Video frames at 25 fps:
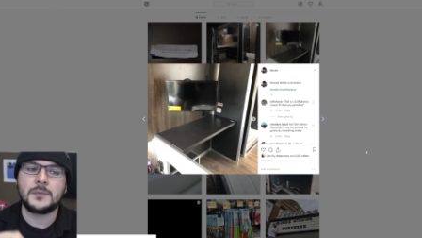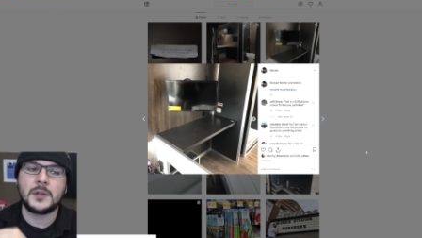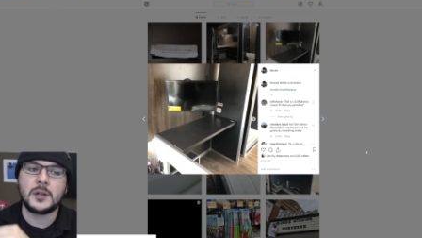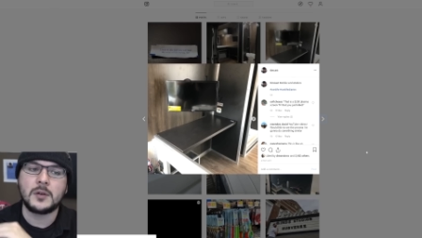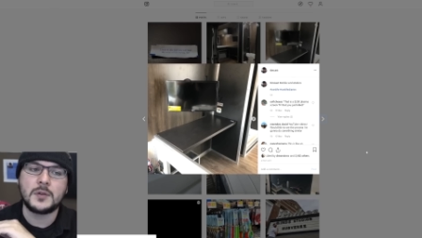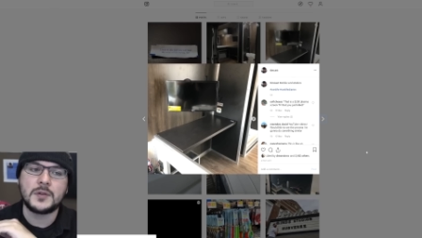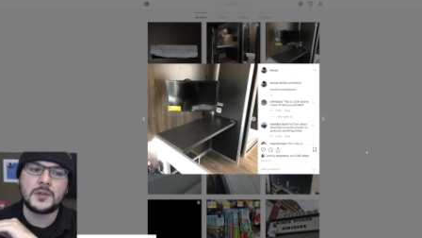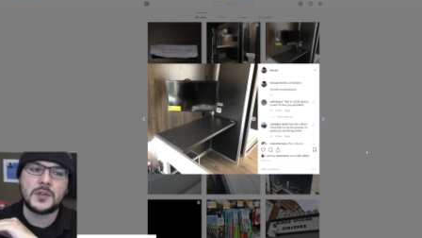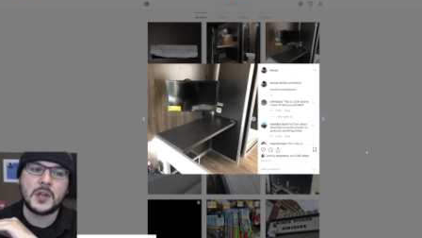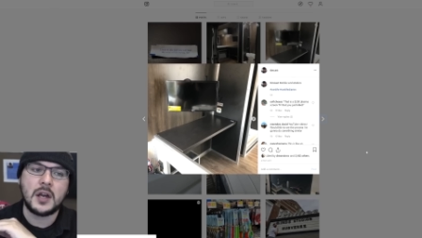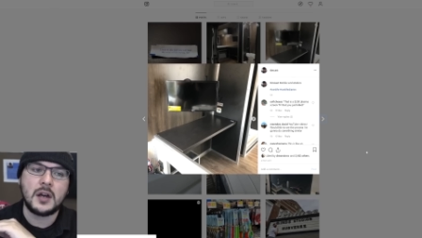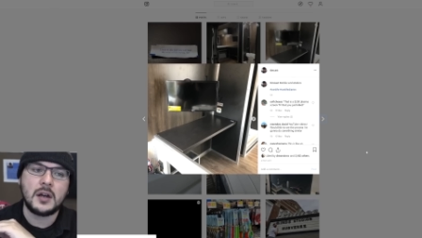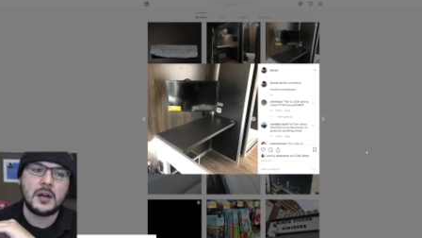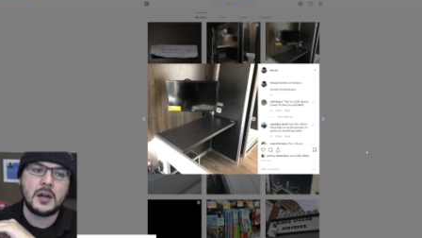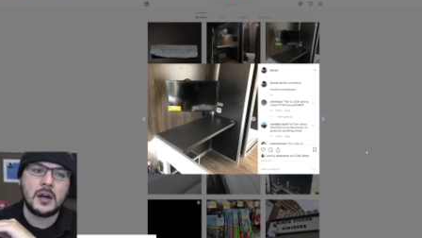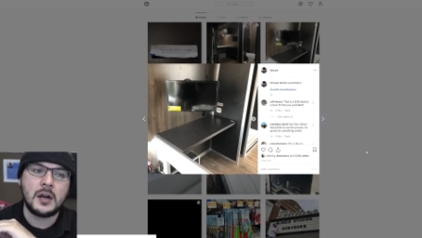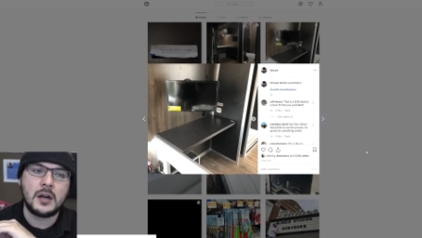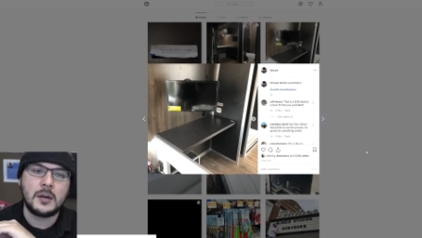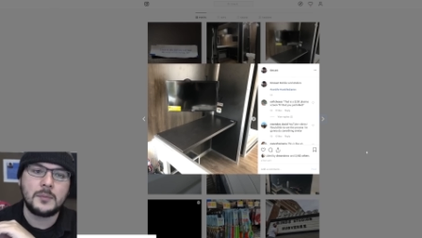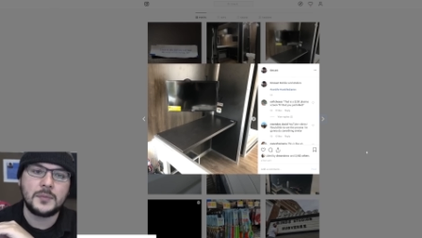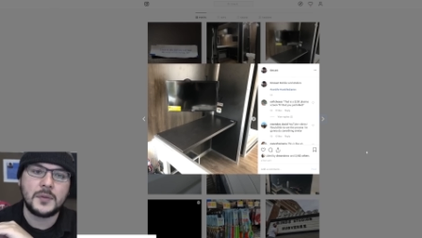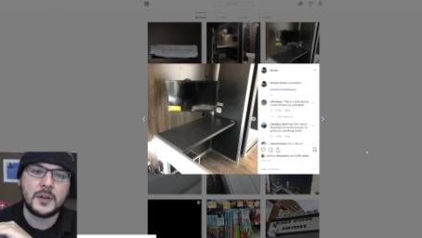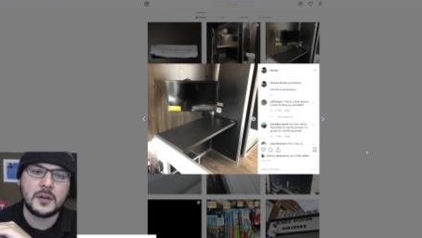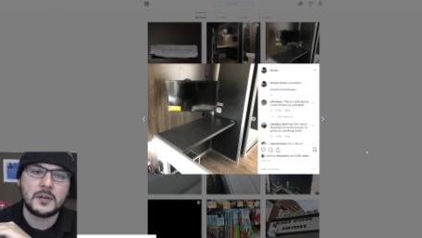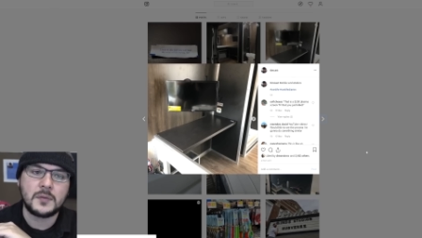There was
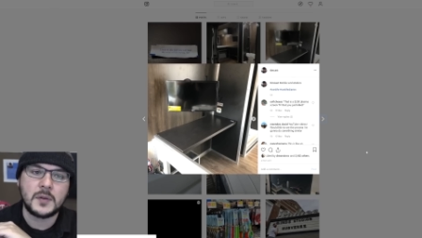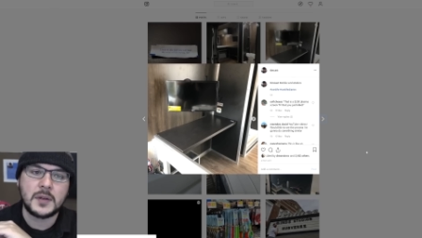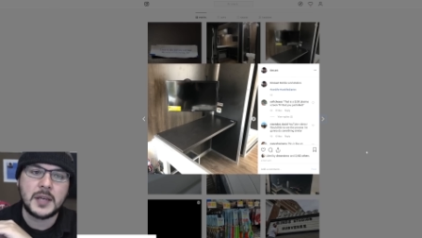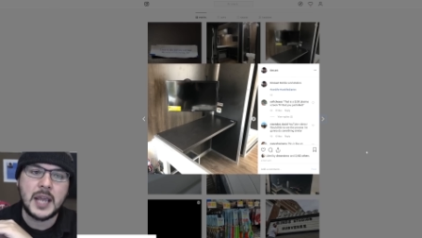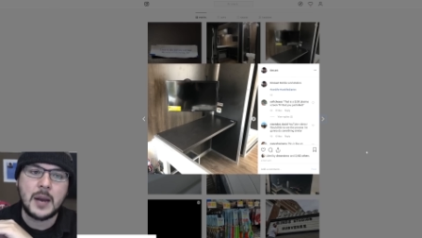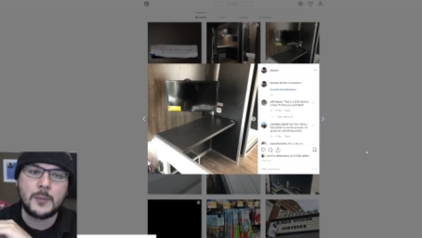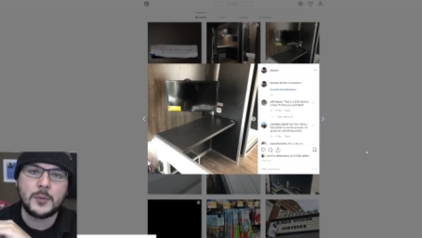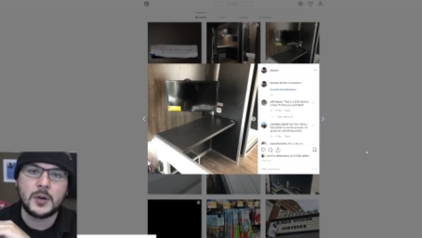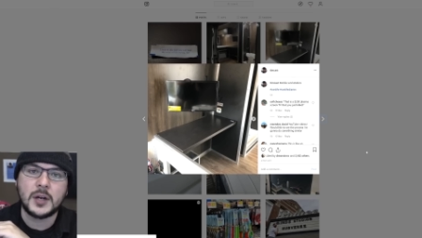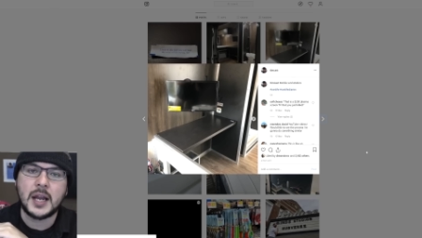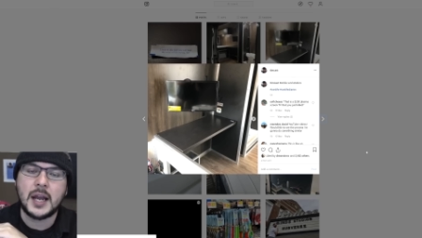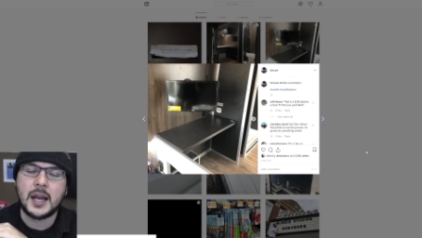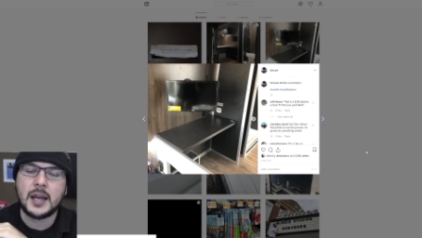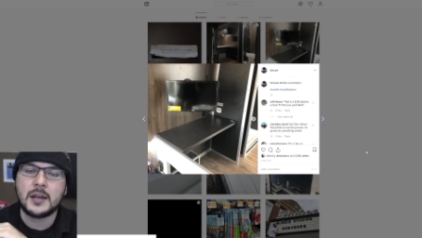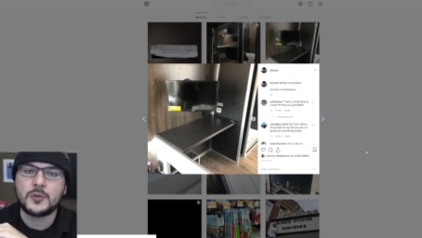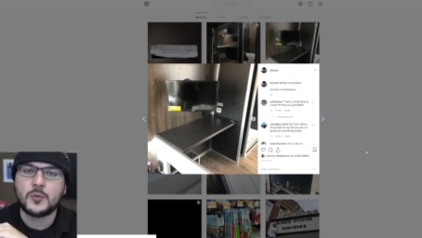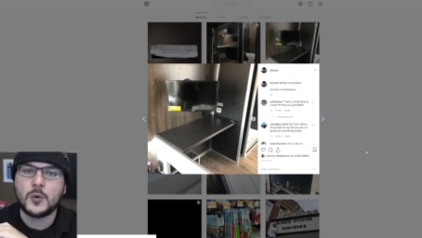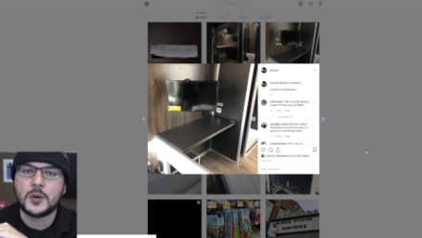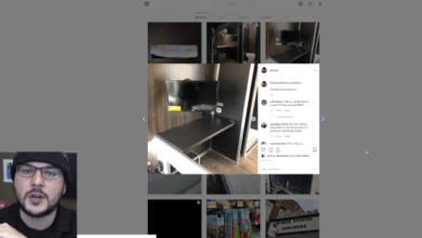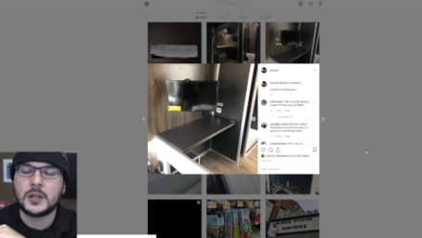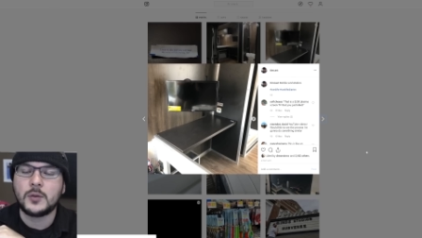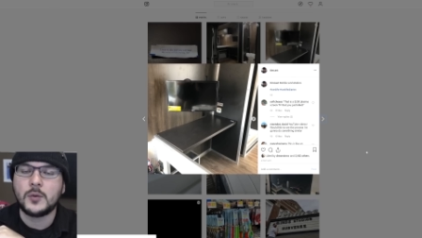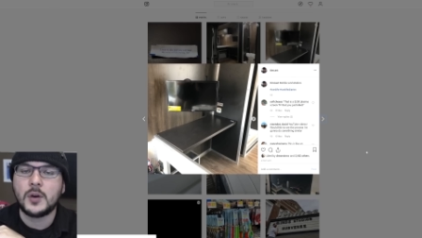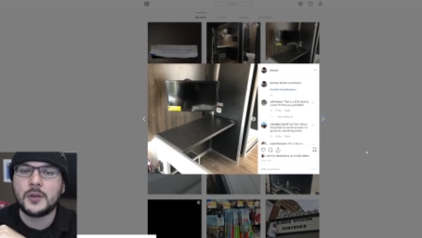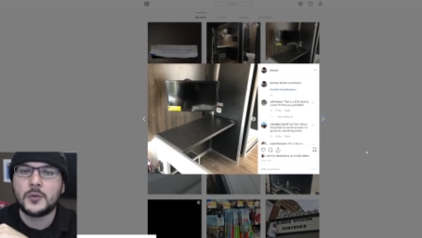the camera guy I was
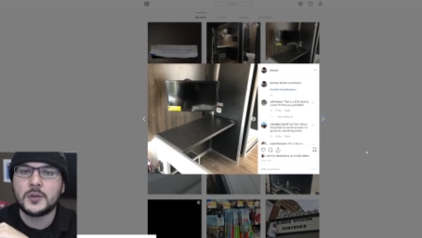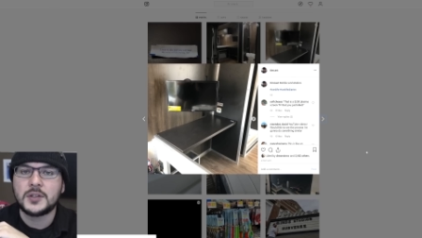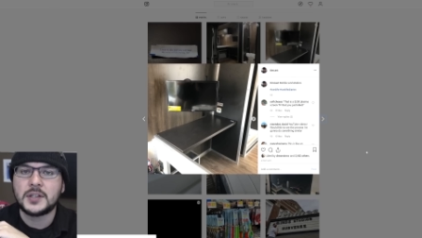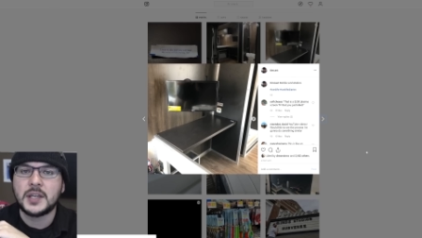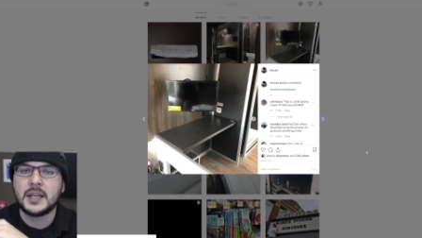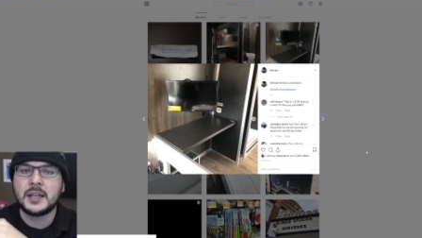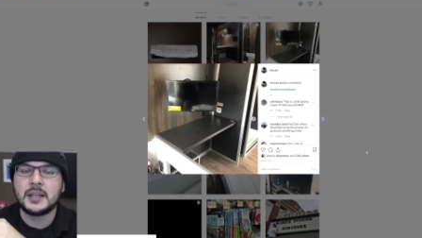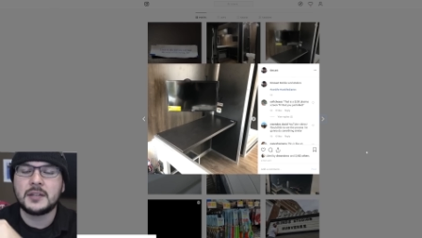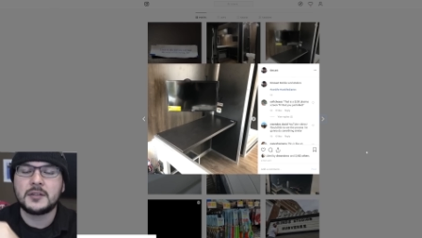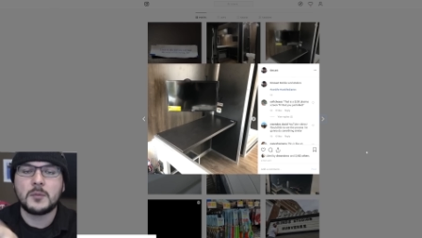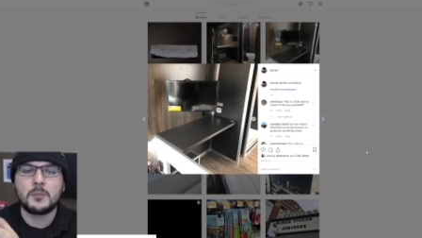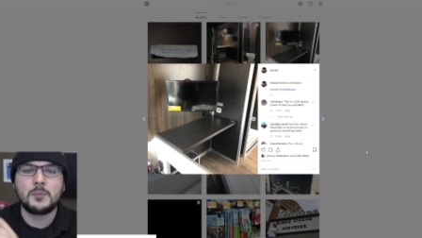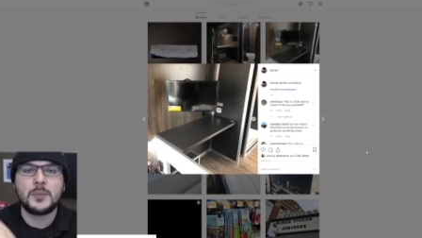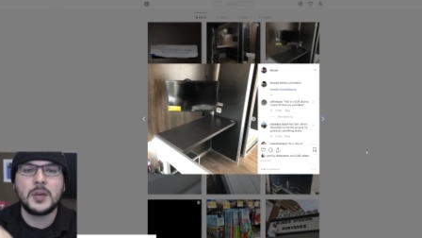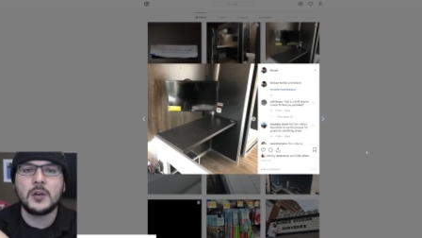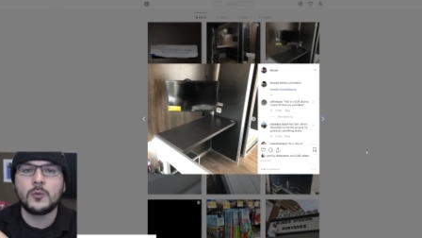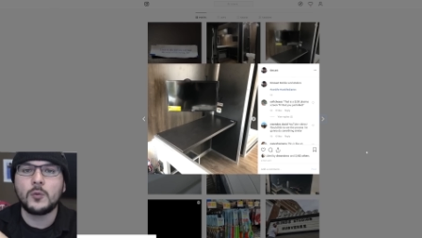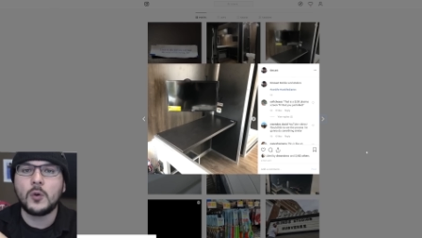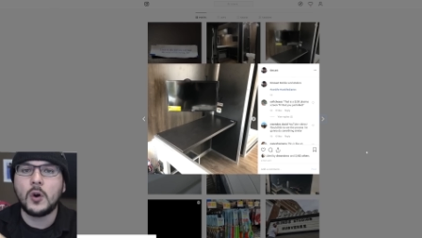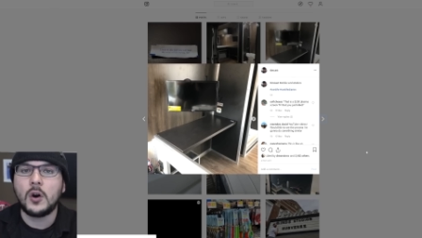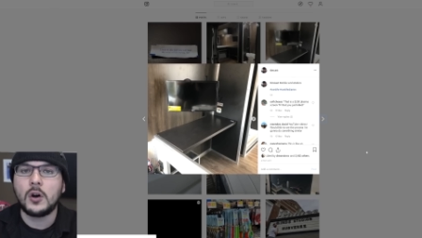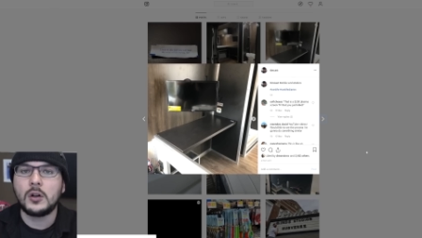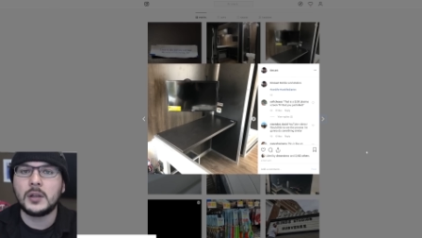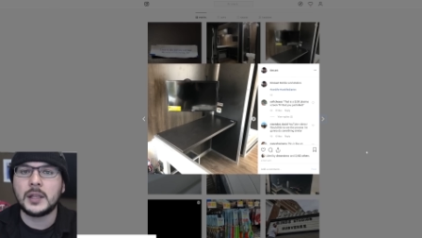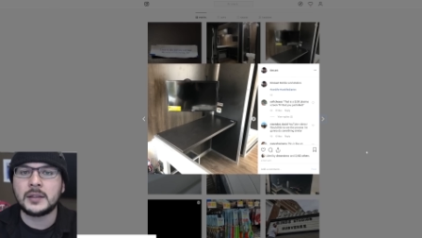working with was getting some
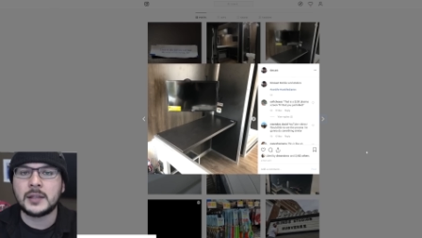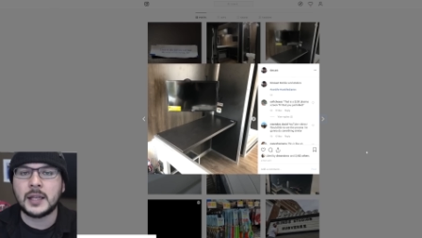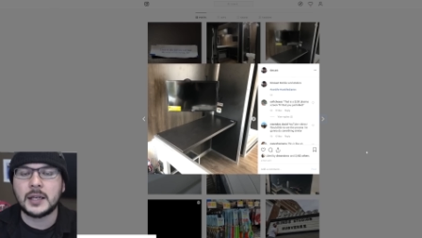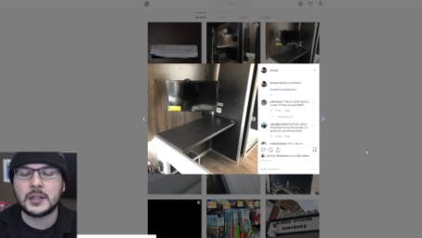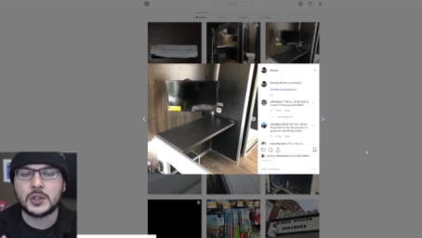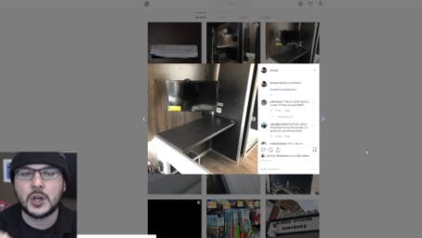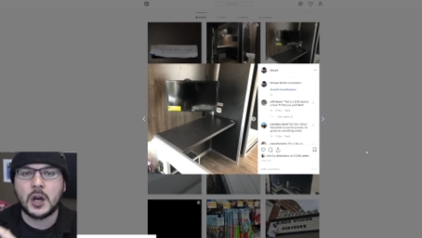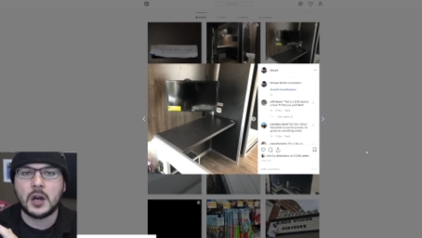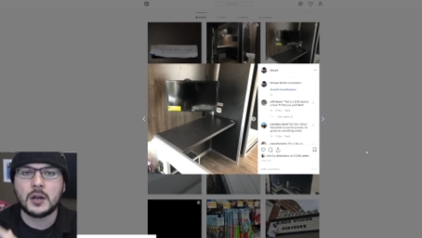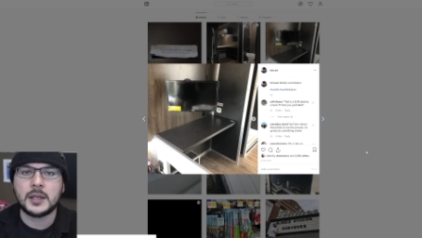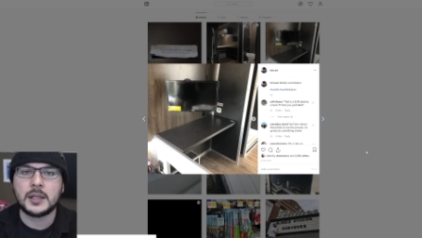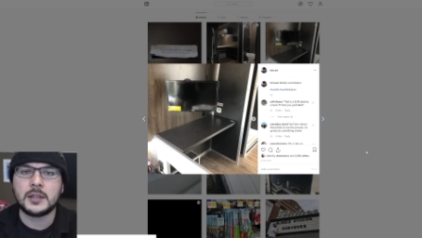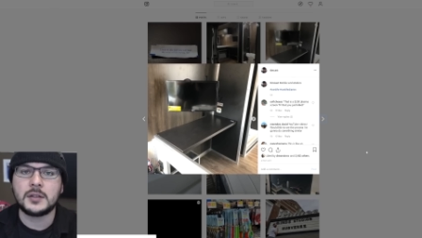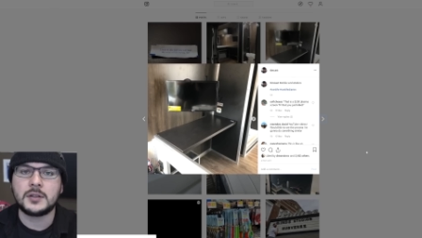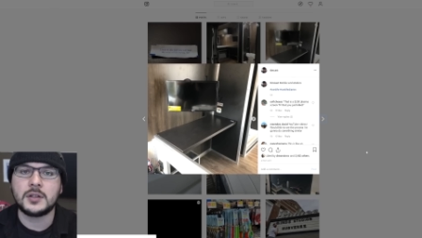B-roll and like talking